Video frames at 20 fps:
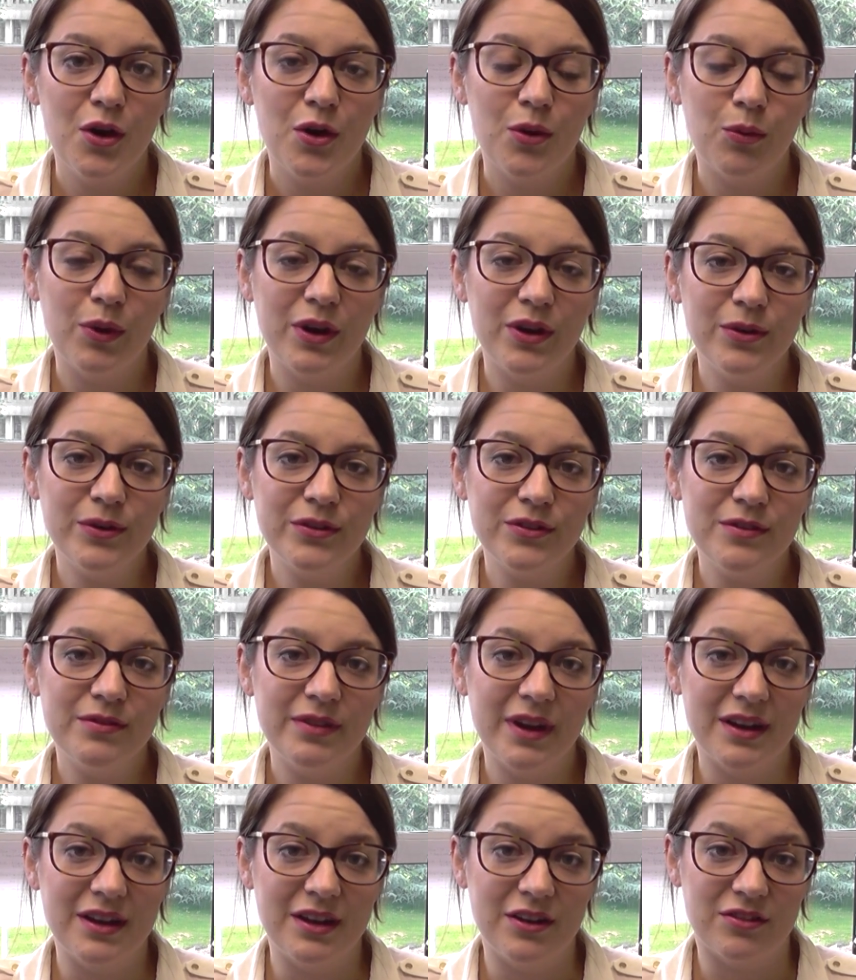We also
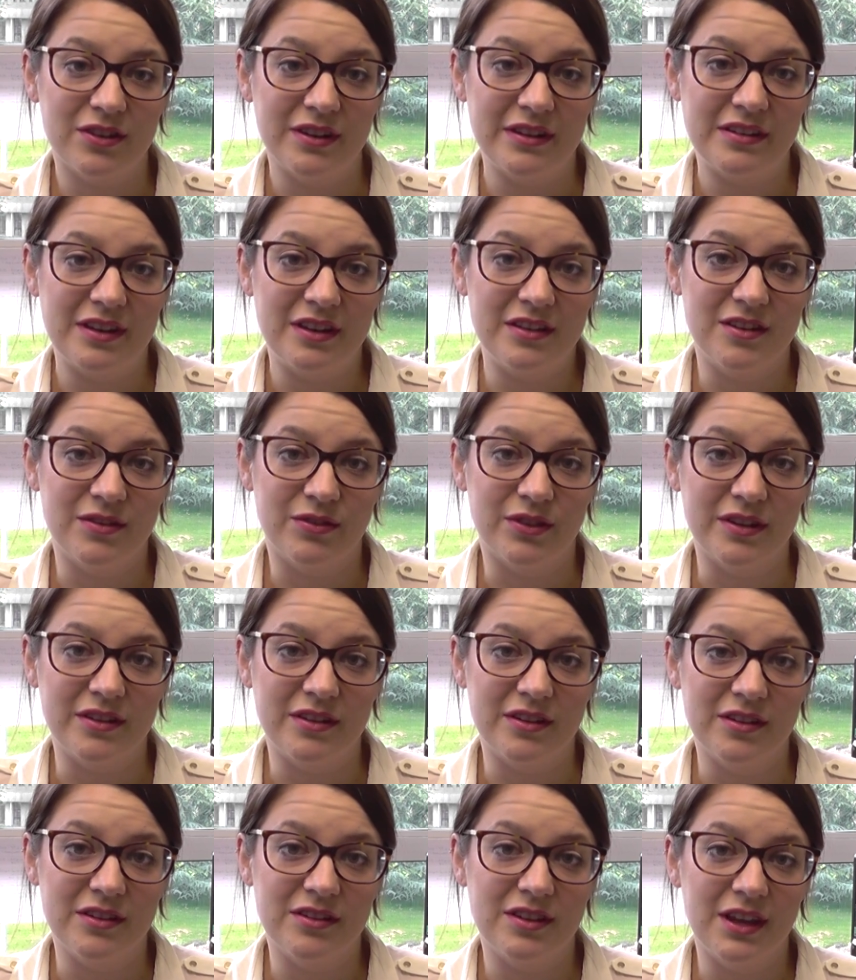found interesting
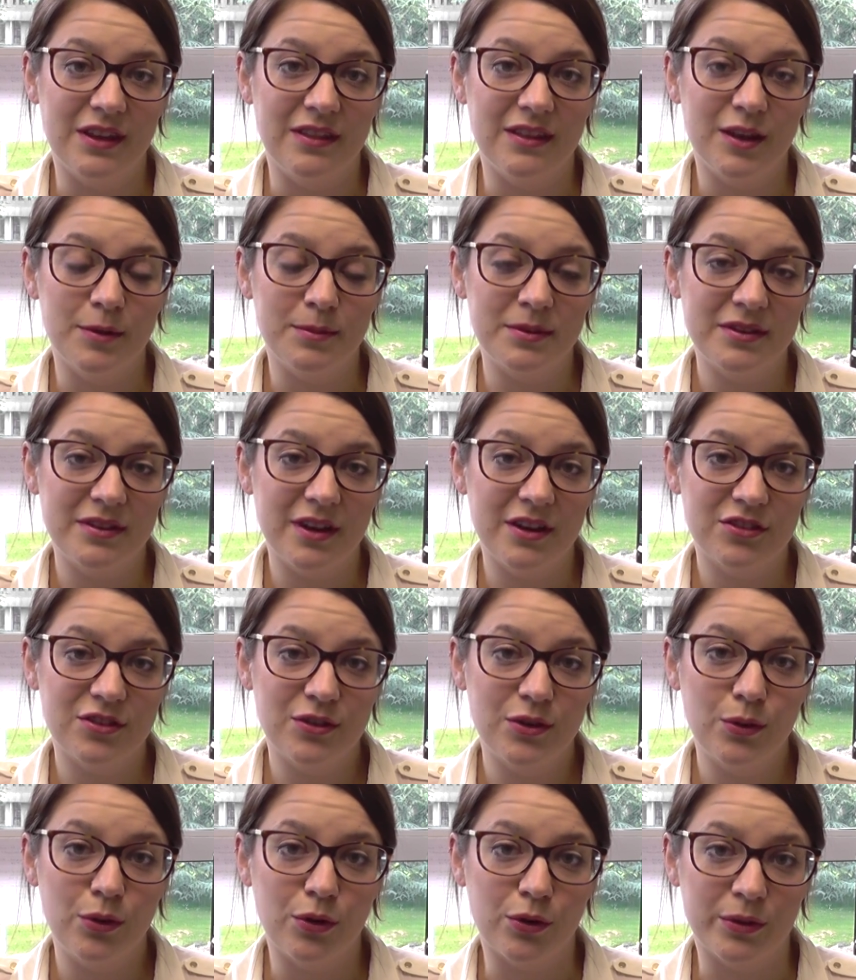differences in the
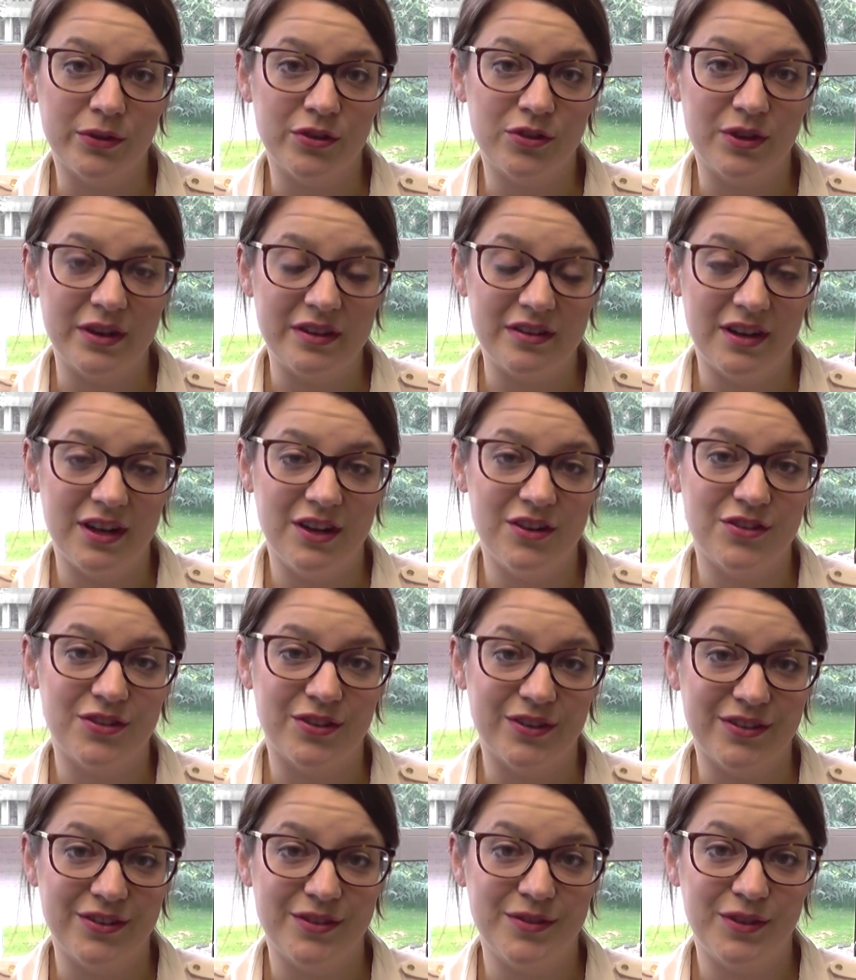obsessional or restricted
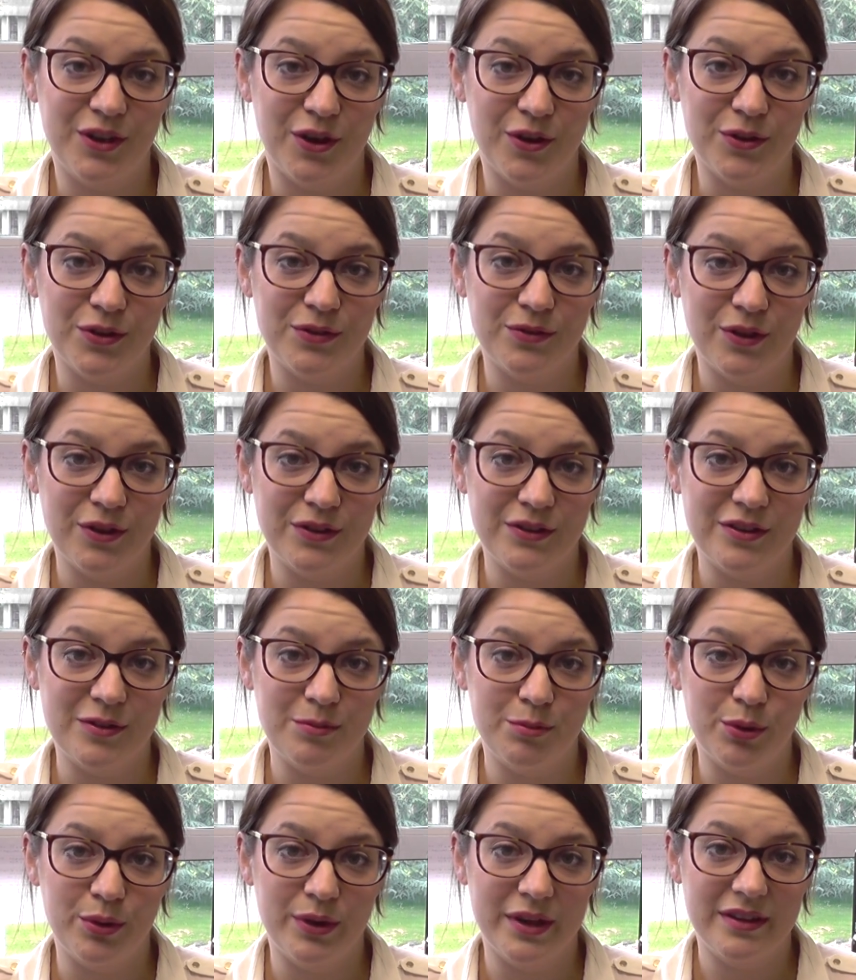interests of girls versus
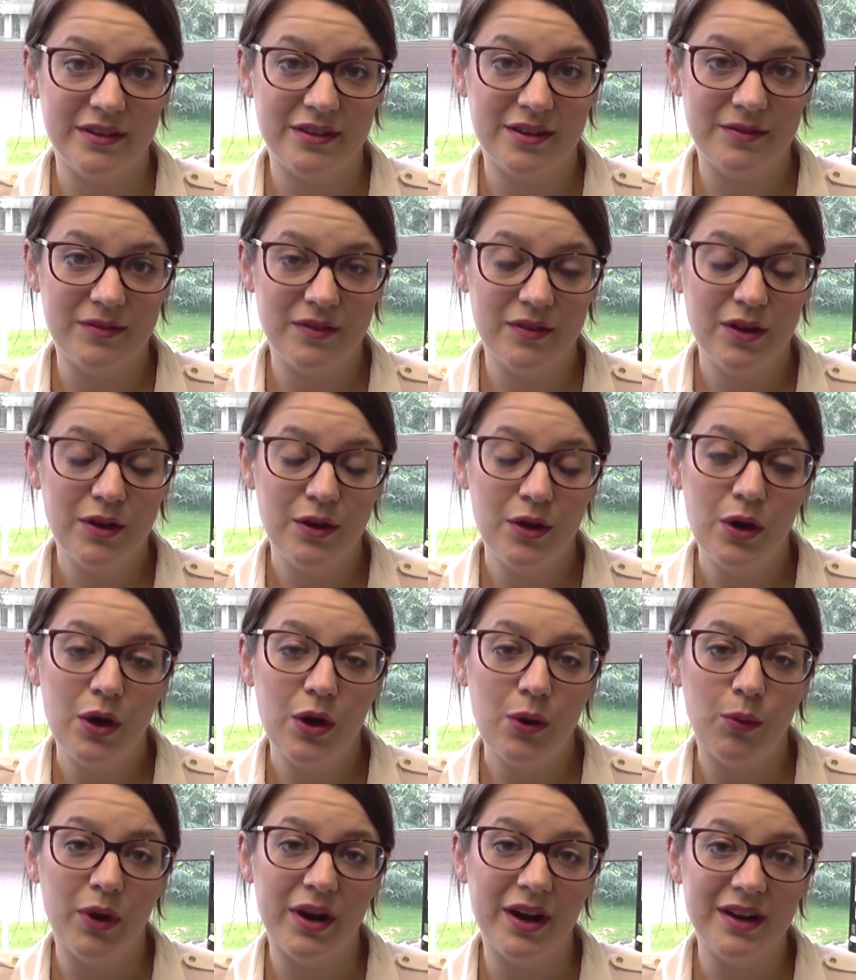boys.
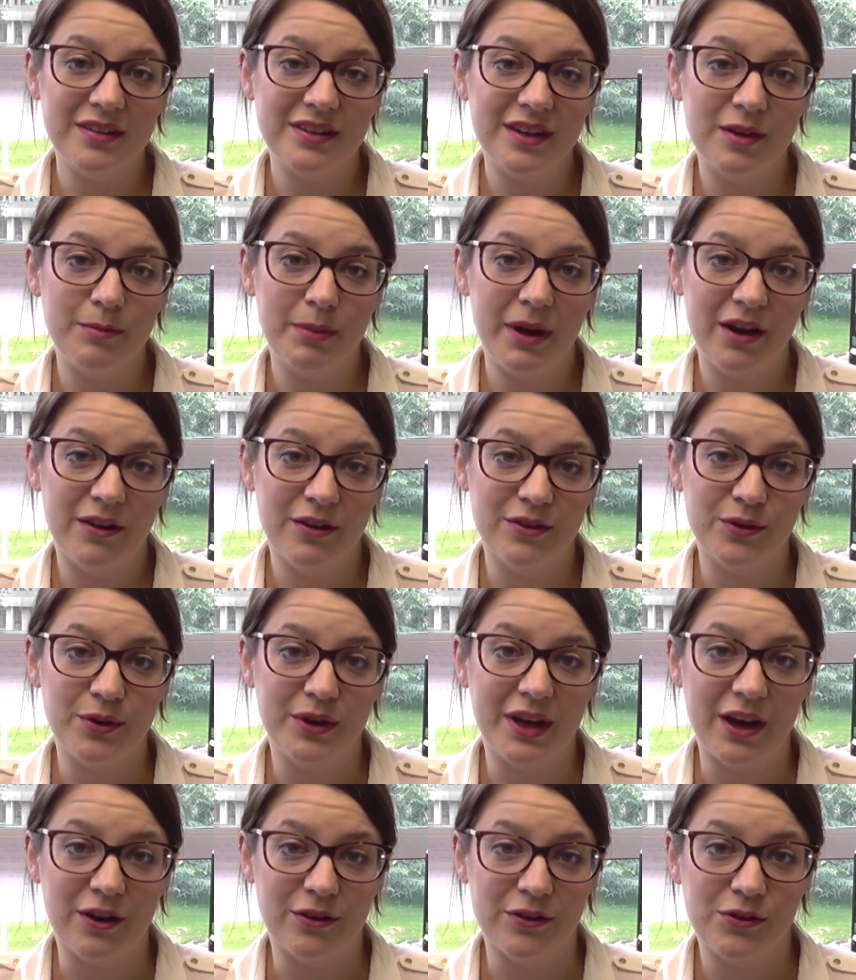When asking parents or
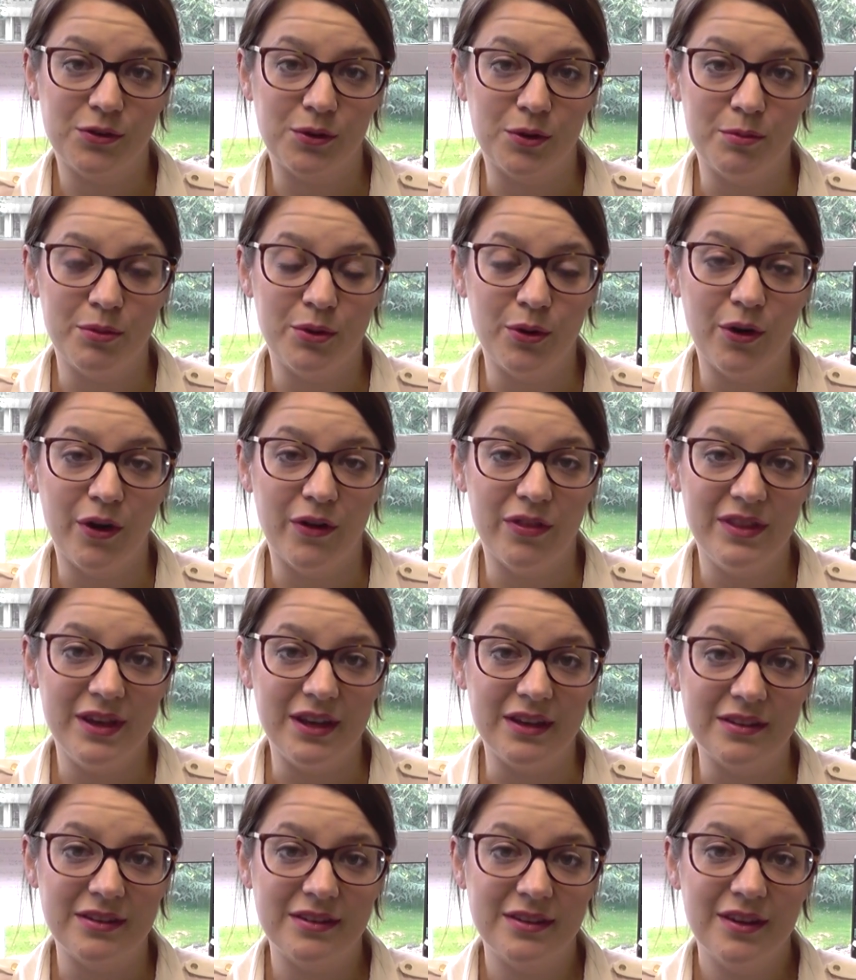carers to report on
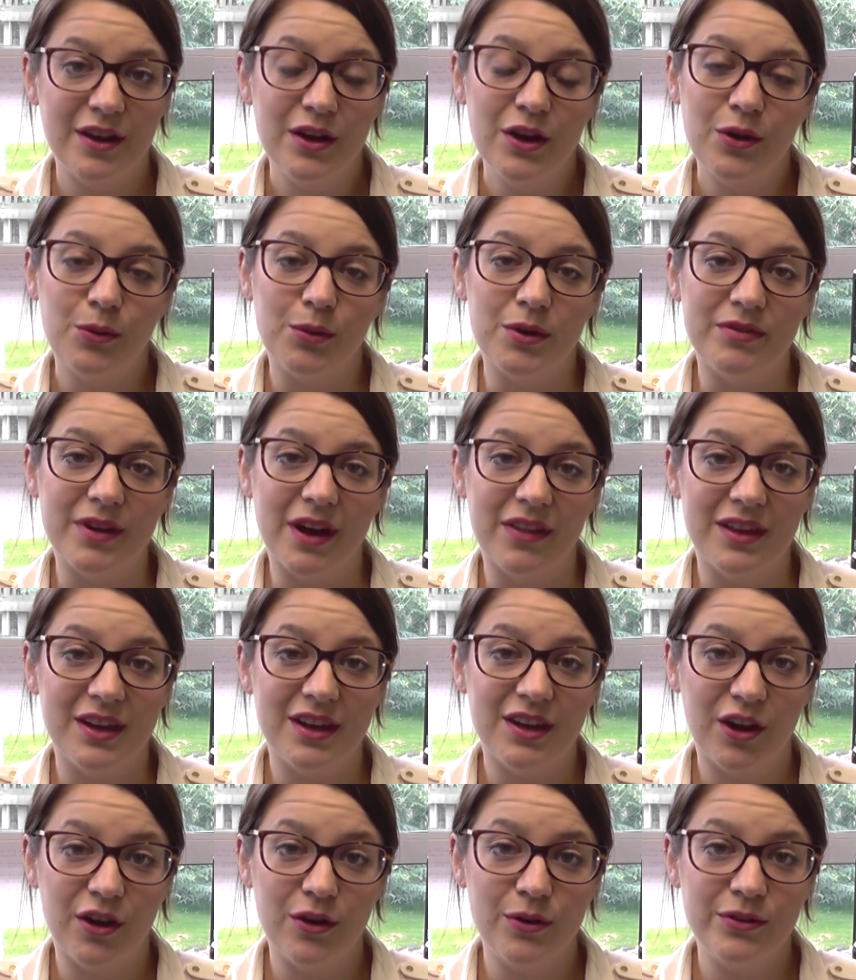this, we found that
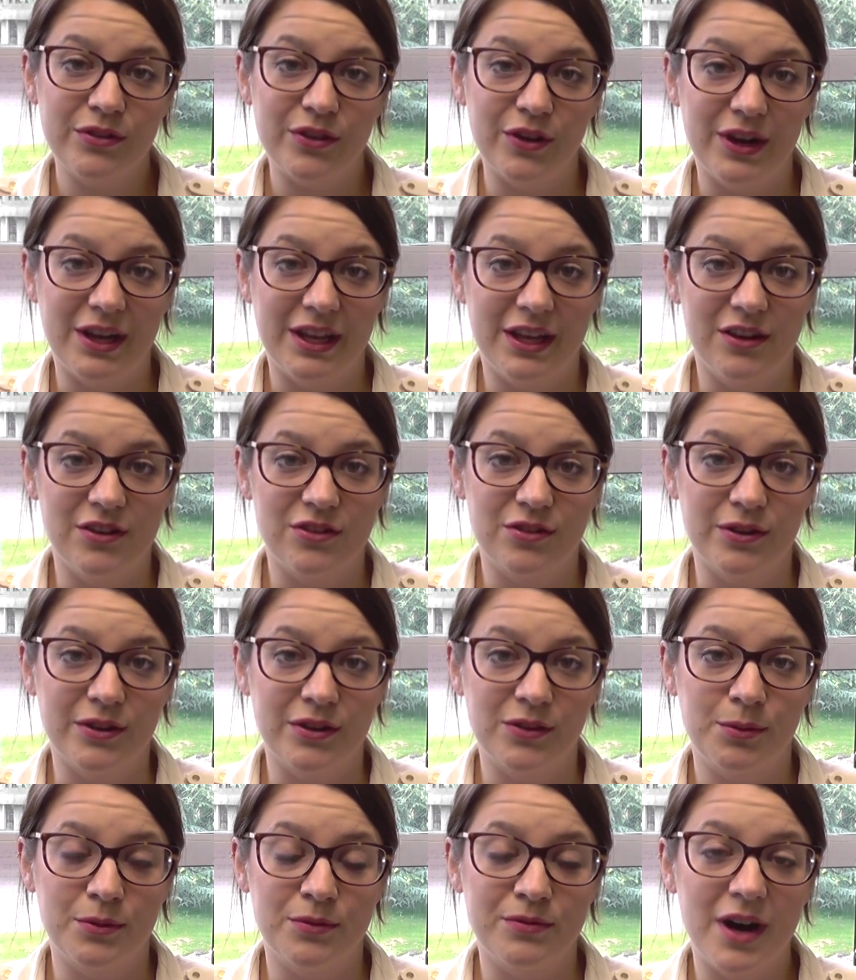girls' early
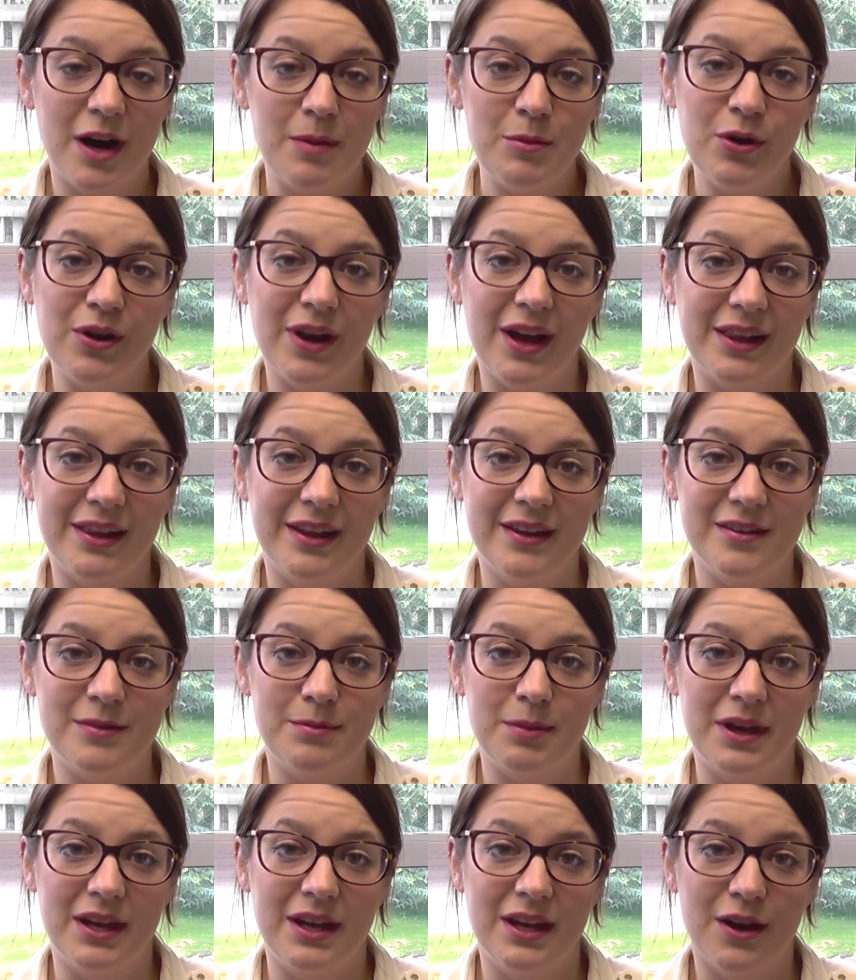interests were far more likely to
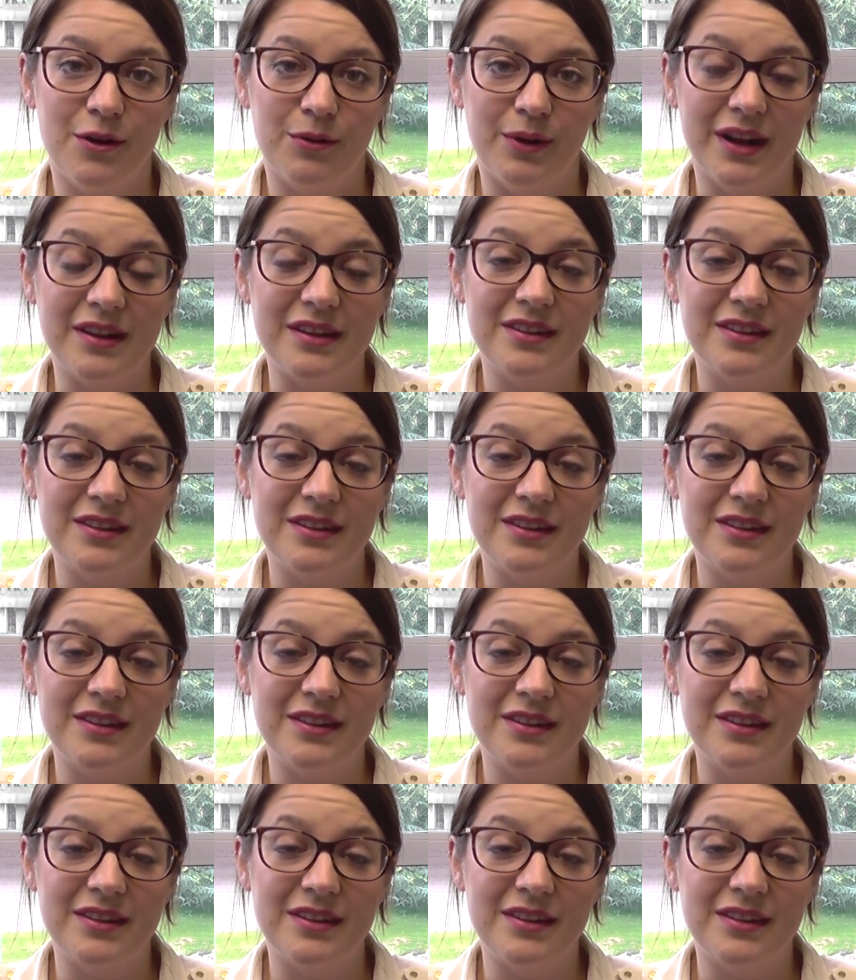be around